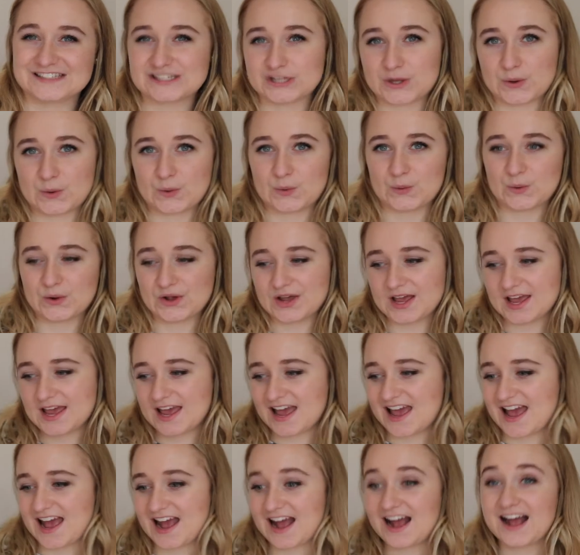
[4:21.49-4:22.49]
so
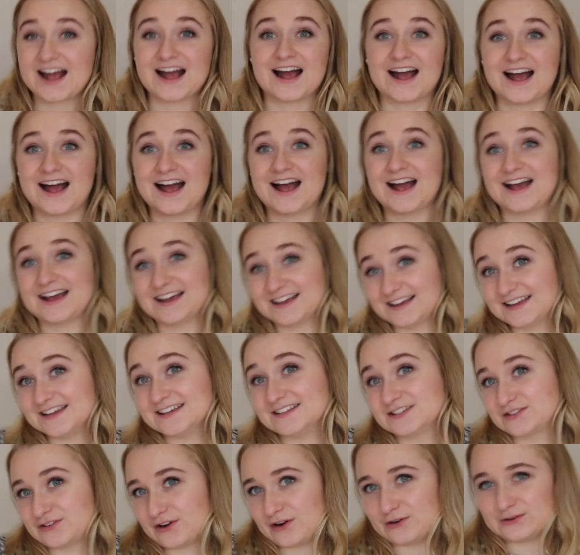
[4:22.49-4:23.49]

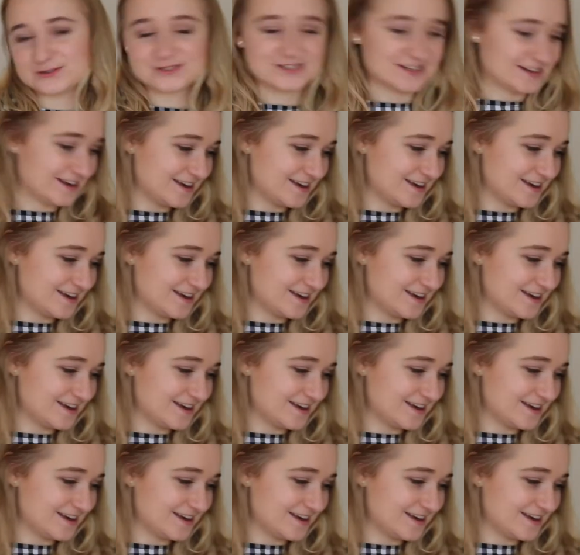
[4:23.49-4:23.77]
it's gross.